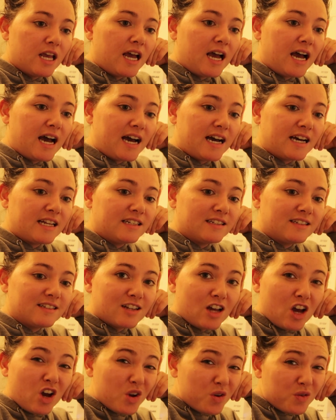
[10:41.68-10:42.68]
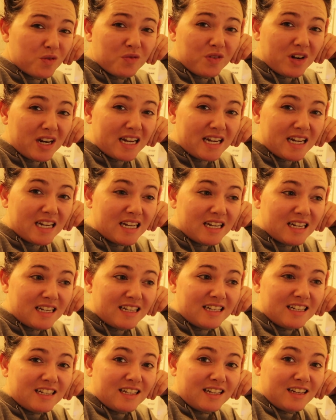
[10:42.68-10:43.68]
and hopefully
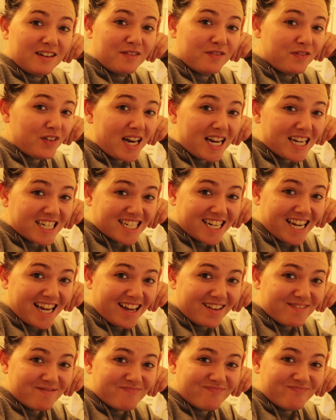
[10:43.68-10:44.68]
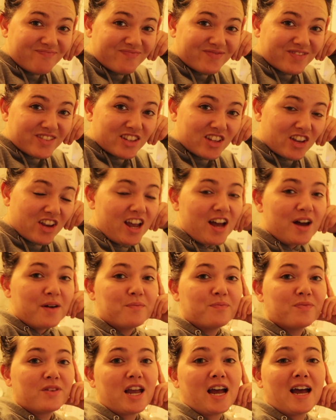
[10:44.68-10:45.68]
finish it. So yeah,
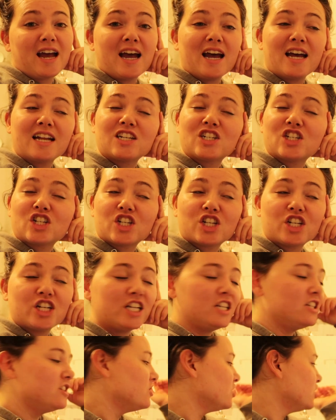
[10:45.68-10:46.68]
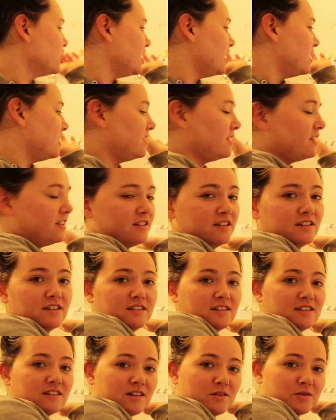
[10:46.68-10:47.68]
chin chin.
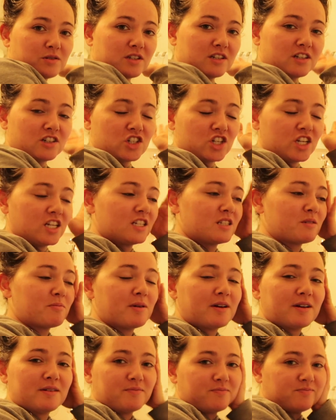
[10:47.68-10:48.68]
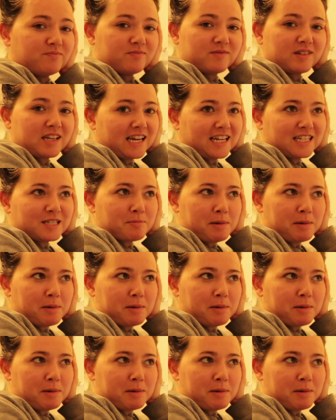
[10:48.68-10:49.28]
I was going to cheers, but it's